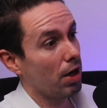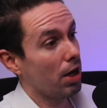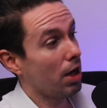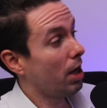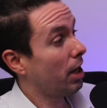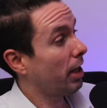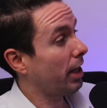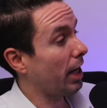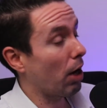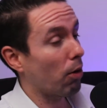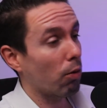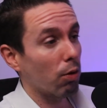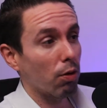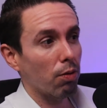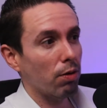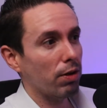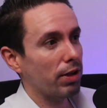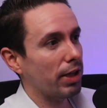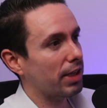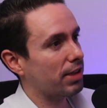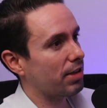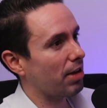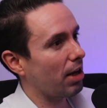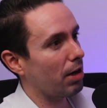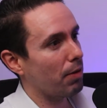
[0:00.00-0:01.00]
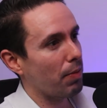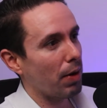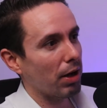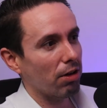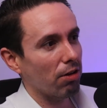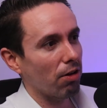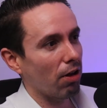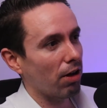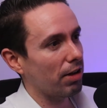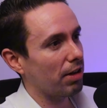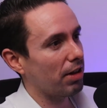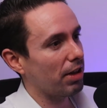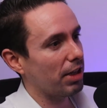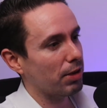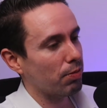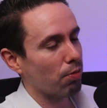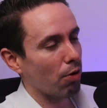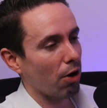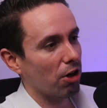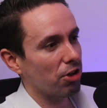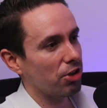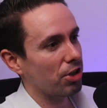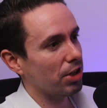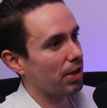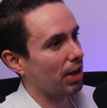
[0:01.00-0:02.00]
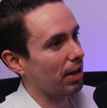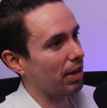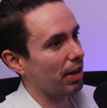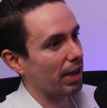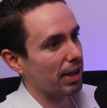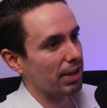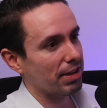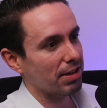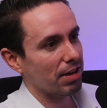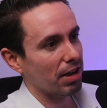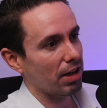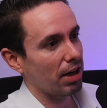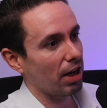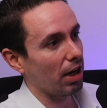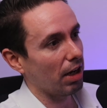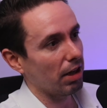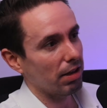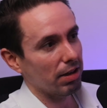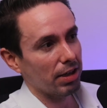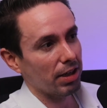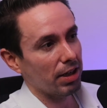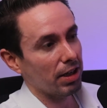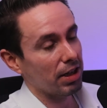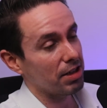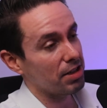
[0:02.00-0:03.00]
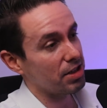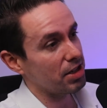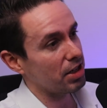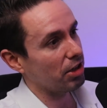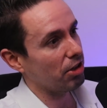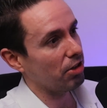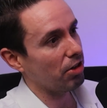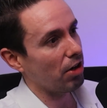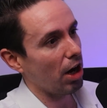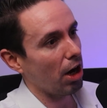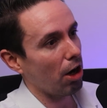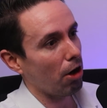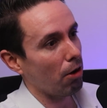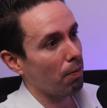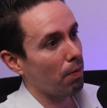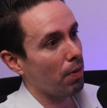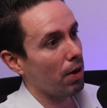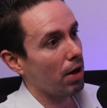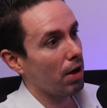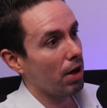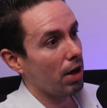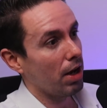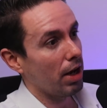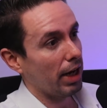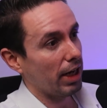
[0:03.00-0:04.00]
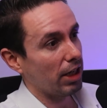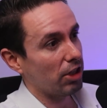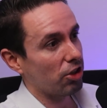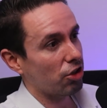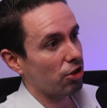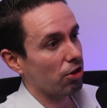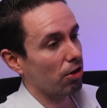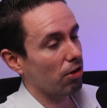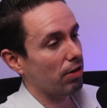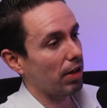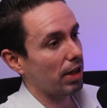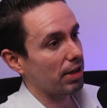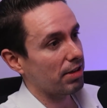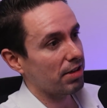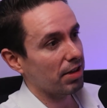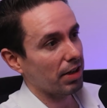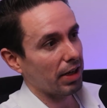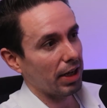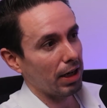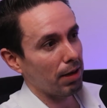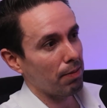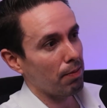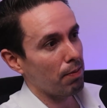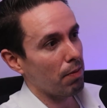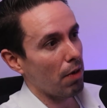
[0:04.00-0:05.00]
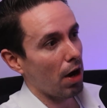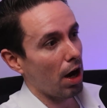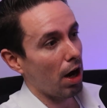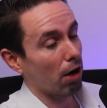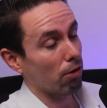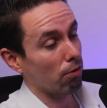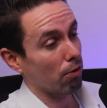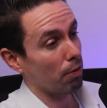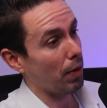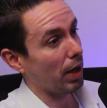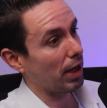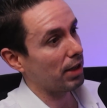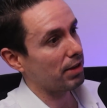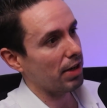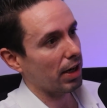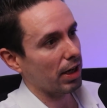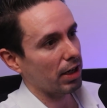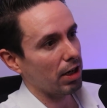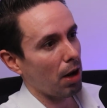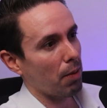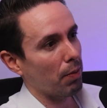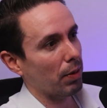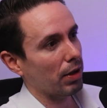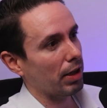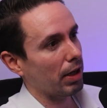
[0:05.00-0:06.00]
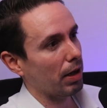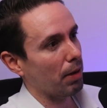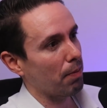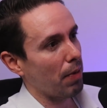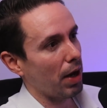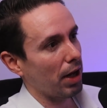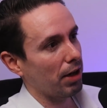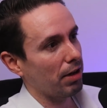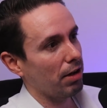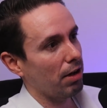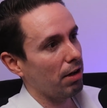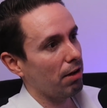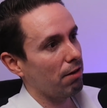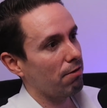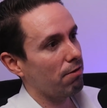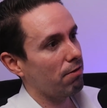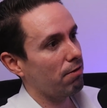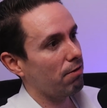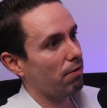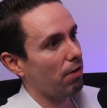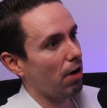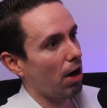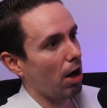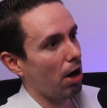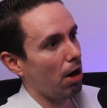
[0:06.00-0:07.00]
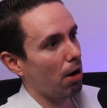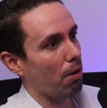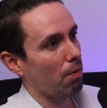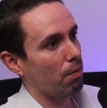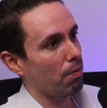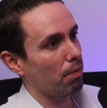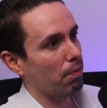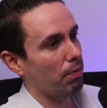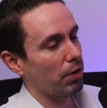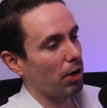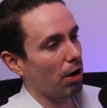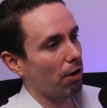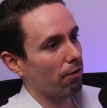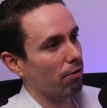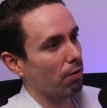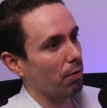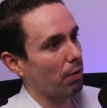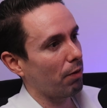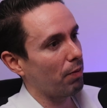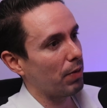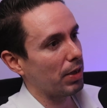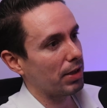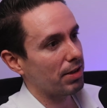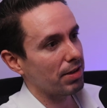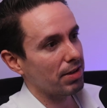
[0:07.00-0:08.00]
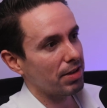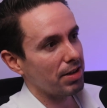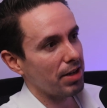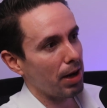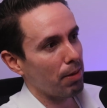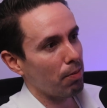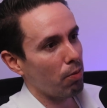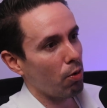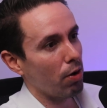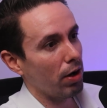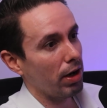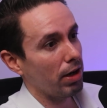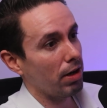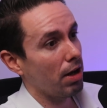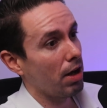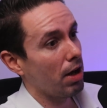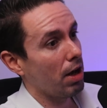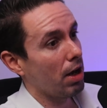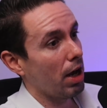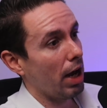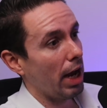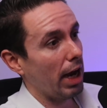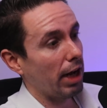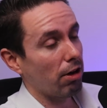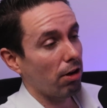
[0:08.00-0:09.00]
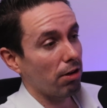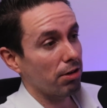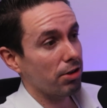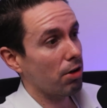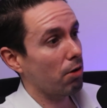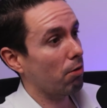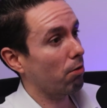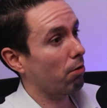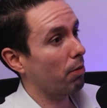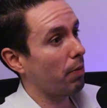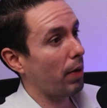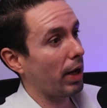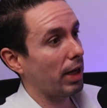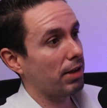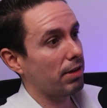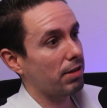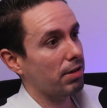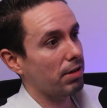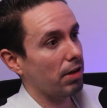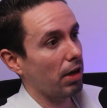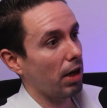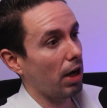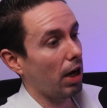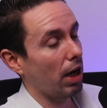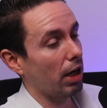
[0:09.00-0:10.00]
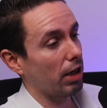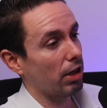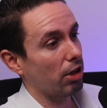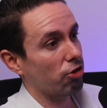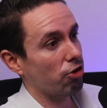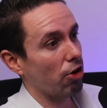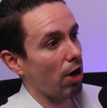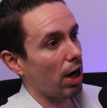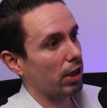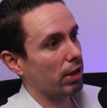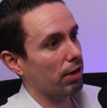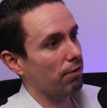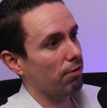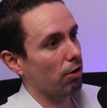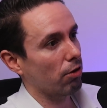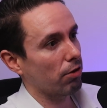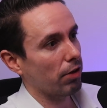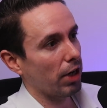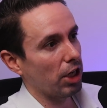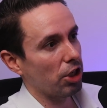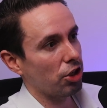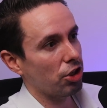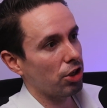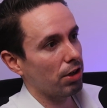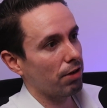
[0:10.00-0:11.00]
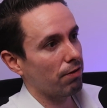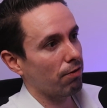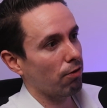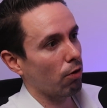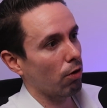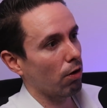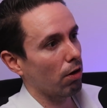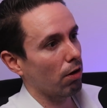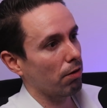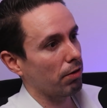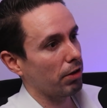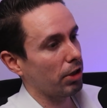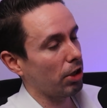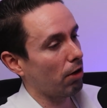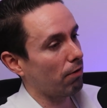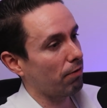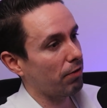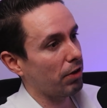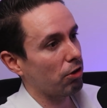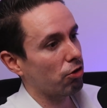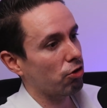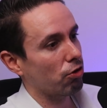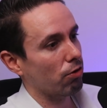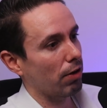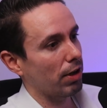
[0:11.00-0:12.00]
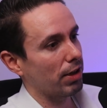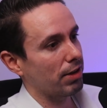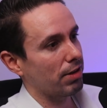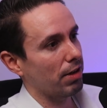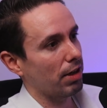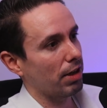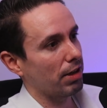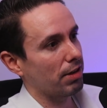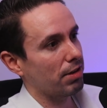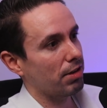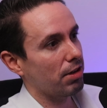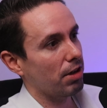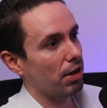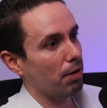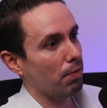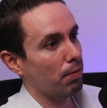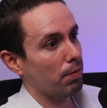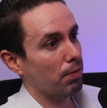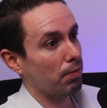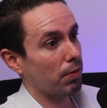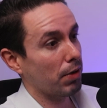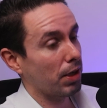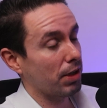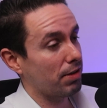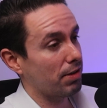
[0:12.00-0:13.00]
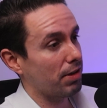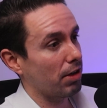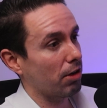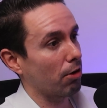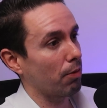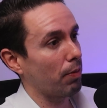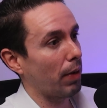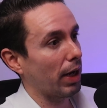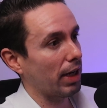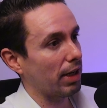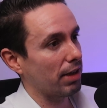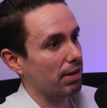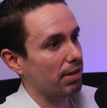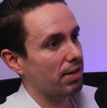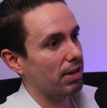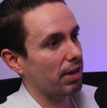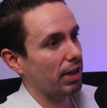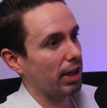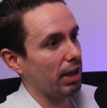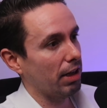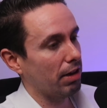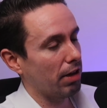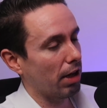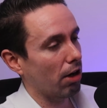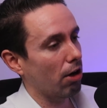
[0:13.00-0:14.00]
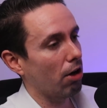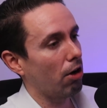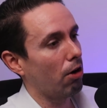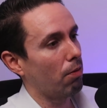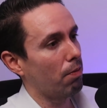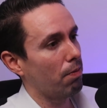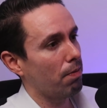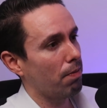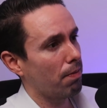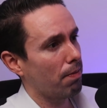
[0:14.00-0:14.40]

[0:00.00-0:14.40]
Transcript: yeah, we're really excited about a lot of these projects. I think it's going to continue to help ensure that Seguin remains economically competitive, from a business standpoint, and also remains an attractive location for, future residents to consider making Seguin their home.